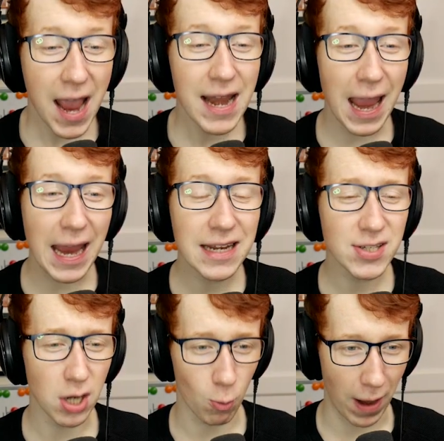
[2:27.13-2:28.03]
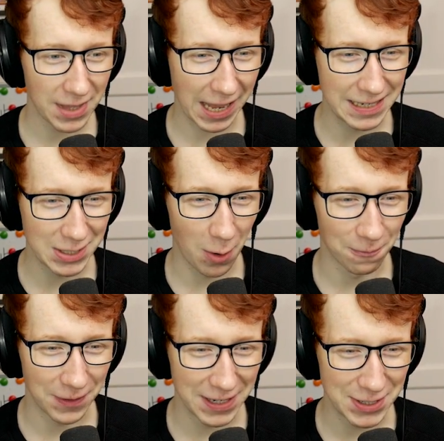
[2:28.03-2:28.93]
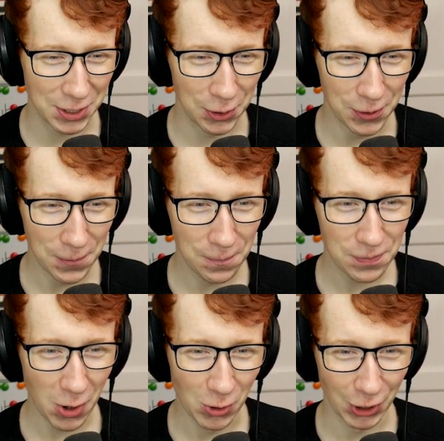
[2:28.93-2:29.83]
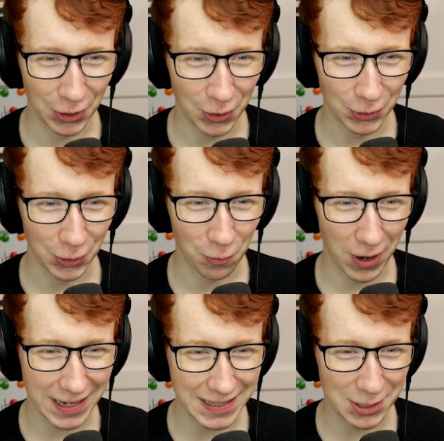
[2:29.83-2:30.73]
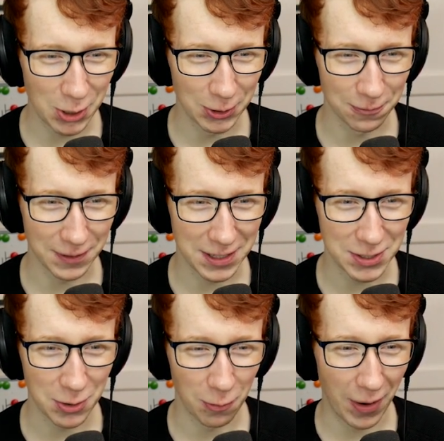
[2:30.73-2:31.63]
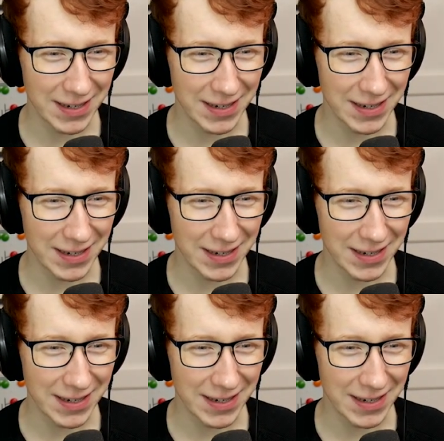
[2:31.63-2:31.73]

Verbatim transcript: And Aesop... Wait, Aesop V2? Hold on, hold on. Why is it called V2?